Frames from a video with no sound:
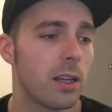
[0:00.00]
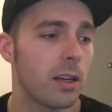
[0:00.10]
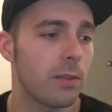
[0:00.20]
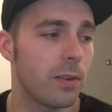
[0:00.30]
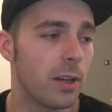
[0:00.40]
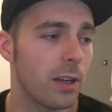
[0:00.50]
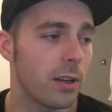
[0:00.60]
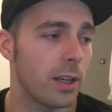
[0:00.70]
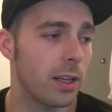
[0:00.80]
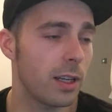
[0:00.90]
I've uh,
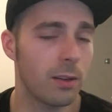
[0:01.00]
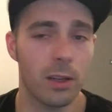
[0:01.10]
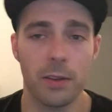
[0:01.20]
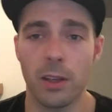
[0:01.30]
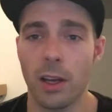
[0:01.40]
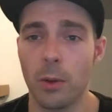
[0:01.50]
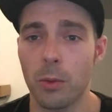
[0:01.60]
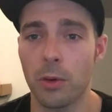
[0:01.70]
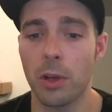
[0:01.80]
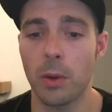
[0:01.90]
I'm gonna have to go and
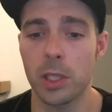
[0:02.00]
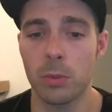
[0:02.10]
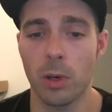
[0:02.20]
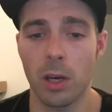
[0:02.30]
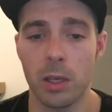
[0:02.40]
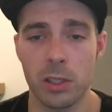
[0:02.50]
order a new one tomorrow.